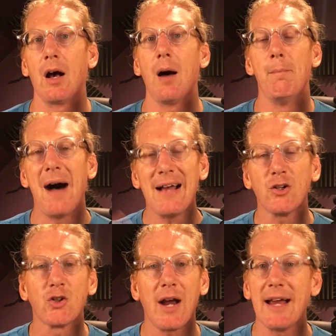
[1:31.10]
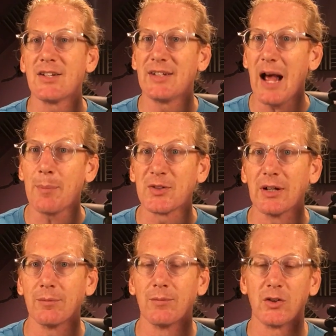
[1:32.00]
A minor triad's the
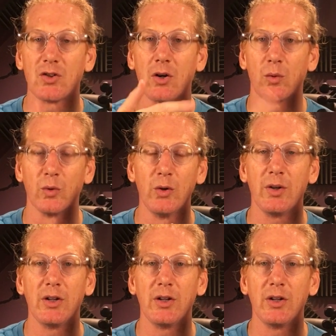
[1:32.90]
opposite. You start a root,